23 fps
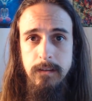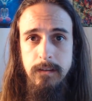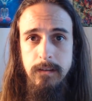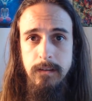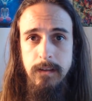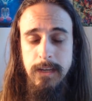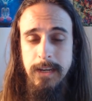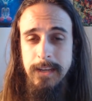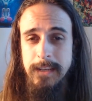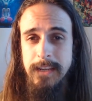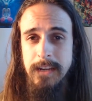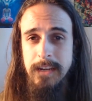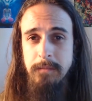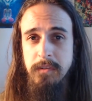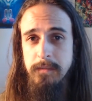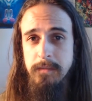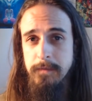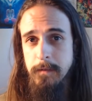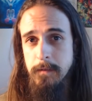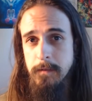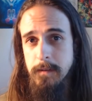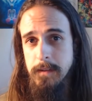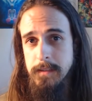Anytime you
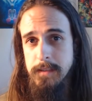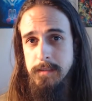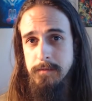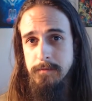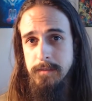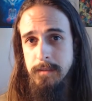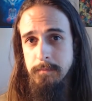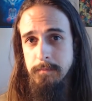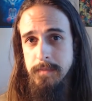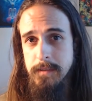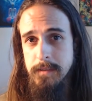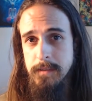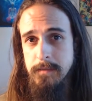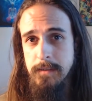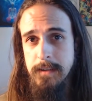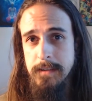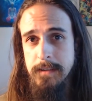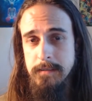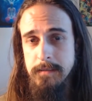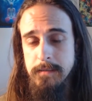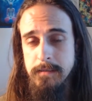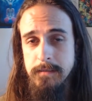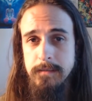feel extreme
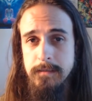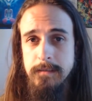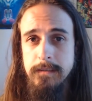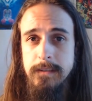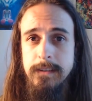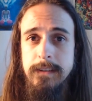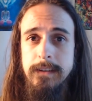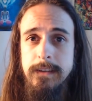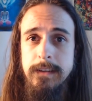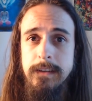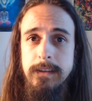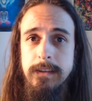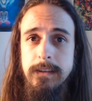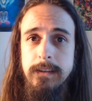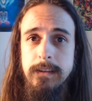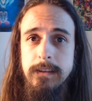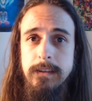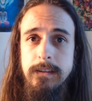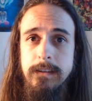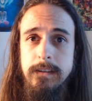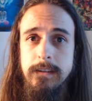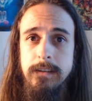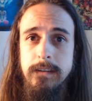stress
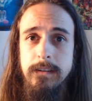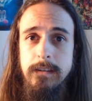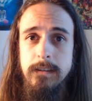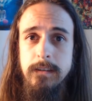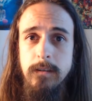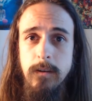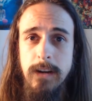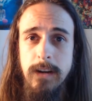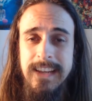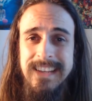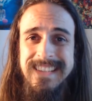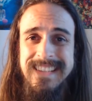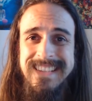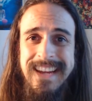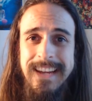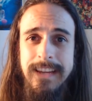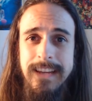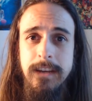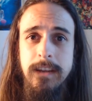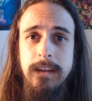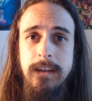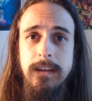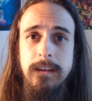or
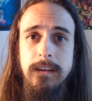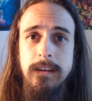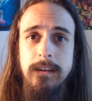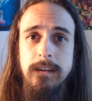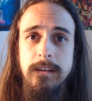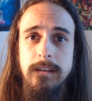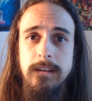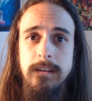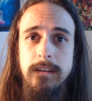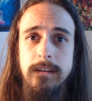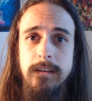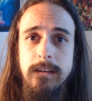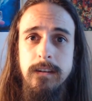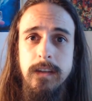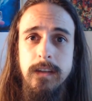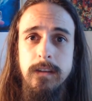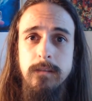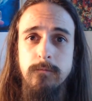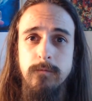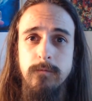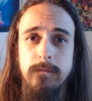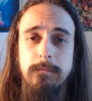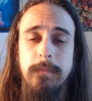anxiety,
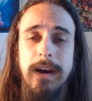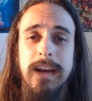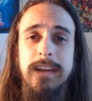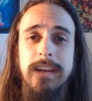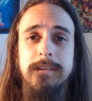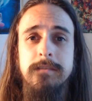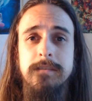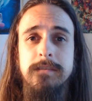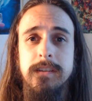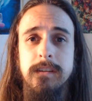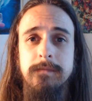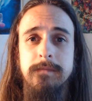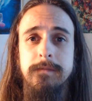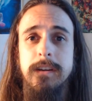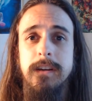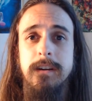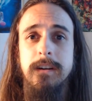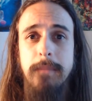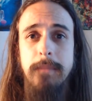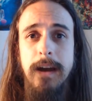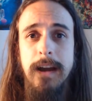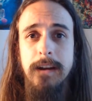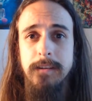remind yourself to come
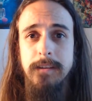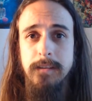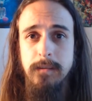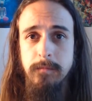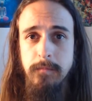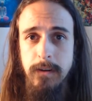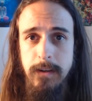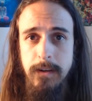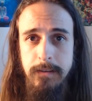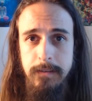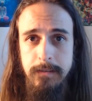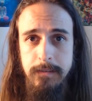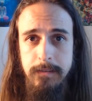back to the breath.